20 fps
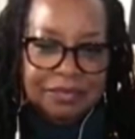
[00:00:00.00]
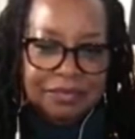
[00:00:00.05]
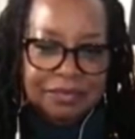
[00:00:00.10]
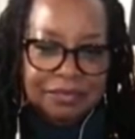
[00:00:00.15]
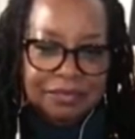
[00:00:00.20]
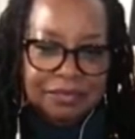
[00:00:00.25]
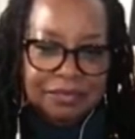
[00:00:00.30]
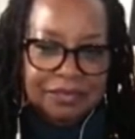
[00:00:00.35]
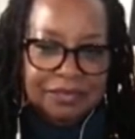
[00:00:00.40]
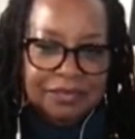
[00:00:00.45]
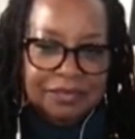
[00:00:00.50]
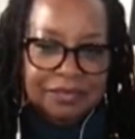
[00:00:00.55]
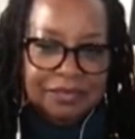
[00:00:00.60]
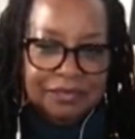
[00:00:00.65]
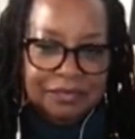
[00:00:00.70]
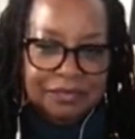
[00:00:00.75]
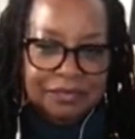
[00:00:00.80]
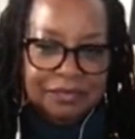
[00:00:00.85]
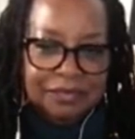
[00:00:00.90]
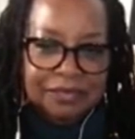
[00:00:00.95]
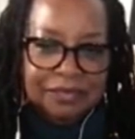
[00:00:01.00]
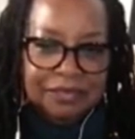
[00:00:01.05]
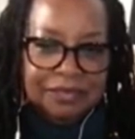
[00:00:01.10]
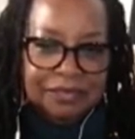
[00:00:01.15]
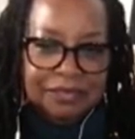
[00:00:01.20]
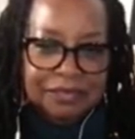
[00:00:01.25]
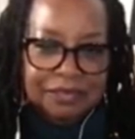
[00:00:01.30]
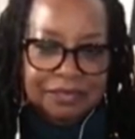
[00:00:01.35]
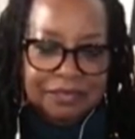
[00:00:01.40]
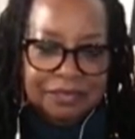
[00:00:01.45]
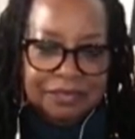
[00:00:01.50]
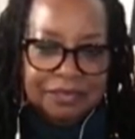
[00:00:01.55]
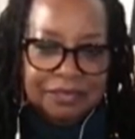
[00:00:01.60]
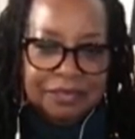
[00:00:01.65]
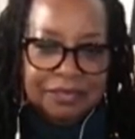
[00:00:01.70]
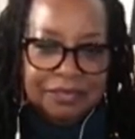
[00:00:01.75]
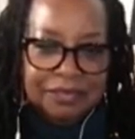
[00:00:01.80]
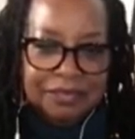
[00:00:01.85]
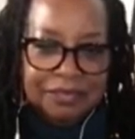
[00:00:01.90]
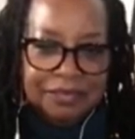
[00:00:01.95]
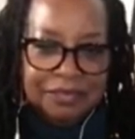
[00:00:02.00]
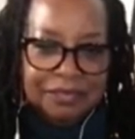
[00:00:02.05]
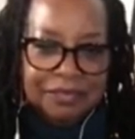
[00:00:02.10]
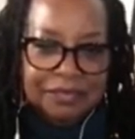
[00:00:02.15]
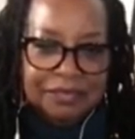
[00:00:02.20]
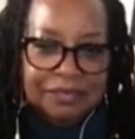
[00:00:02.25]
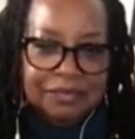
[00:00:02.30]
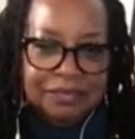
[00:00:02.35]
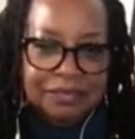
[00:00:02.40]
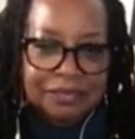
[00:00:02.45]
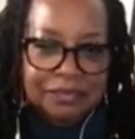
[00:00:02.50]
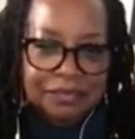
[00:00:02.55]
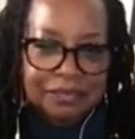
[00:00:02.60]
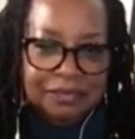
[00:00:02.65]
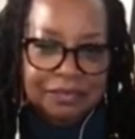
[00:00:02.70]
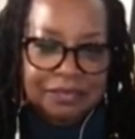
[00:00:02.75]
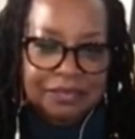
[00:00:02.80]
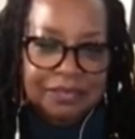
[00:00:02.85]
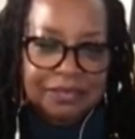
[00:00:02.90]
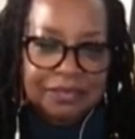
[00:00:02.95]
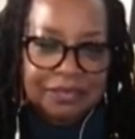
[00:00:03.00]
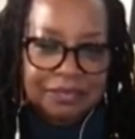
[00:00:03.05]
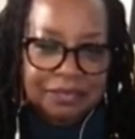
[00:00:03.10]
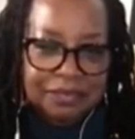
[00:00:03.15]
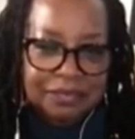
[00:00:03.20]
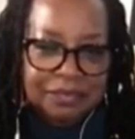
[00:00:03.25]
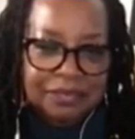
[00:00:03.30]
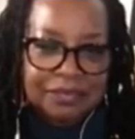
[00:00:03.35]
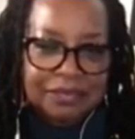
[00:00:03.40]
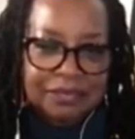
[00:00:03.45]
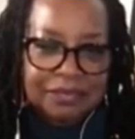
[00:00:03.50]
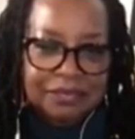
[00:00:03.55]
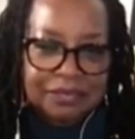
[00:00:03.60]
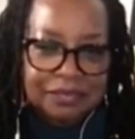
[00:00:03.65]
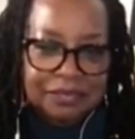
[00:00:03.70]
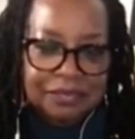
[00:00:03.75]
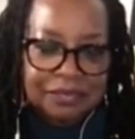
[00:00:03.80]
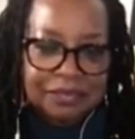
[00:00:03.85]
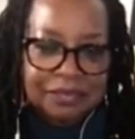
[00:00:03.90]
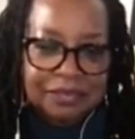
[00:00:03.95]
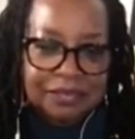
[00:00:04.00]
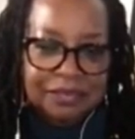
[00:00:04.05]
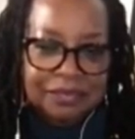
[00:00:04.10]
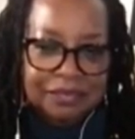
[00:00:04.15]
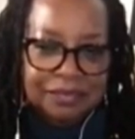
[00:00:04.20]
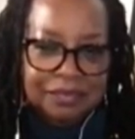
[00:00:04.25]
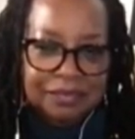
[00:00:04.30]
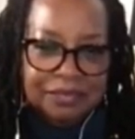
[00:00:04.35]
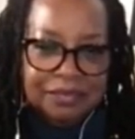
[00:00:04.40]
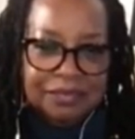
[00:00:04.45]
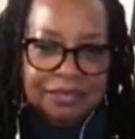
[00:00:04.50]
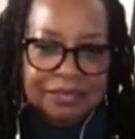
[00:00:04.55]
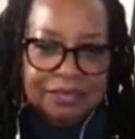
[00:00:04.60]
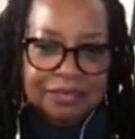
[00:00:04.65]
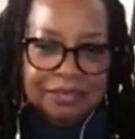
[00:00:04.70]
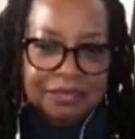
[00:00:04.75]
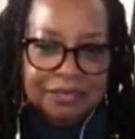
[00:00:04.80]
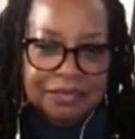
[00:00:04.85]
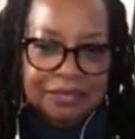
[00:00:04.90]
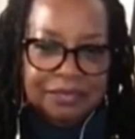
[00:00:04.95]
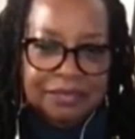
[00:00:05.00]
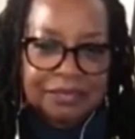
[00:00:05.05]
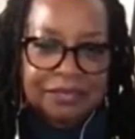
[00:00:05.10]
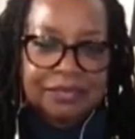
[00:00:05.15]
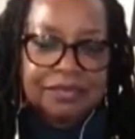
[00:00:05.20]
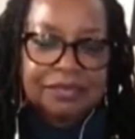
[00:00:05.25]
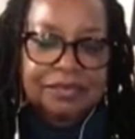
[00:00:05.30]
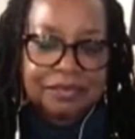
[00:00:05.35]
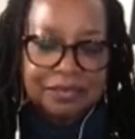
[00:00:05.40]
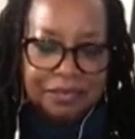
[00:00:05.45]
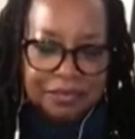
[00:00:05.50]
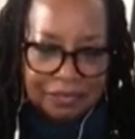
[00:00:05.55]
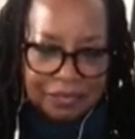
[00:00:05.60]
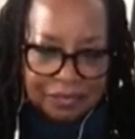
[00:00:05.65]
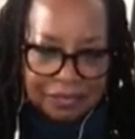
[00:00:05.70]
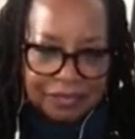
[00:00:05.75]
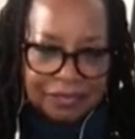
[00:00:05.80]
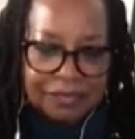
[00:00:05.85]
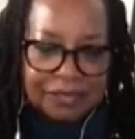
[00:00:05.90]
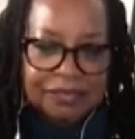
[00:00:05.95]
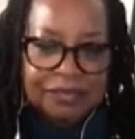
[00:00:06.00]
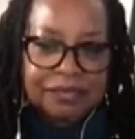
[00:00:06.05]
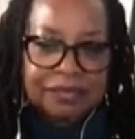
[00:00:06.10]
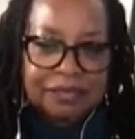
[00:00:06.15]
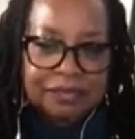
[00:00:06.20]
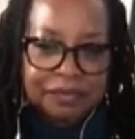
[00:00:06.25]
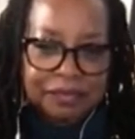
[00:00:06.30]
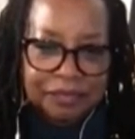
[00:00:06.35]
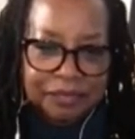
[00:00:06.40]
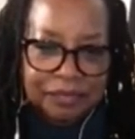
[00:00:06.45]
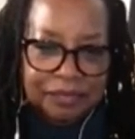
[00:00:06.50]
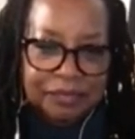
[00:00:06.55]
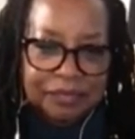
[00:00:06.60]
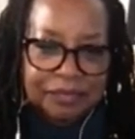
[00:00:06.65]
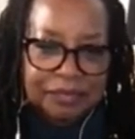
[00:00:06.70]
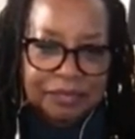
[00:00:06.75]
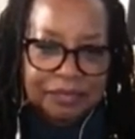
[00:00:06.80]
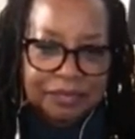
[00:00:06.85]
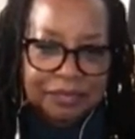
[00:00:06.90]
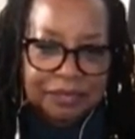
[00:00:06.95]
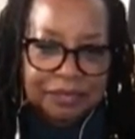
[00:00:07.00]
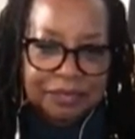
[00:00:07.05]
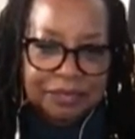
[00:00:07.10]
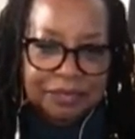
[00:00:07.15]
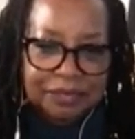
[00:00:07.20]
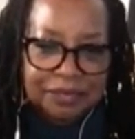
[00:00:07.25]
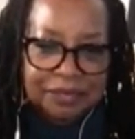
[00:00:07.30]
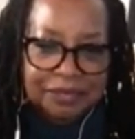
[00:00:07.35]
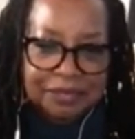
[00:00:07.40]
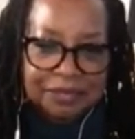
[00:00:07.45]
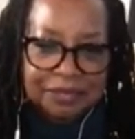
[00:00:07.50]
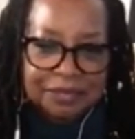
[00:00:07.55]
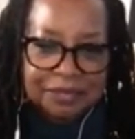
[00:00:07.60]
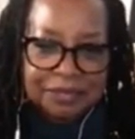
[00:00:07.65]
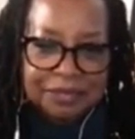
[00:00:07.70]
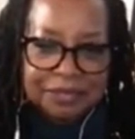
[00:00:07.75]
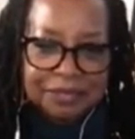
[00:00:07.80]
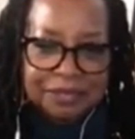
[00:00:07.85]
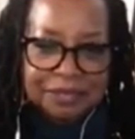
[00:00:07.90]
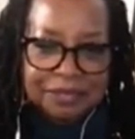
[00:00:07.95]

The person shown says nothing.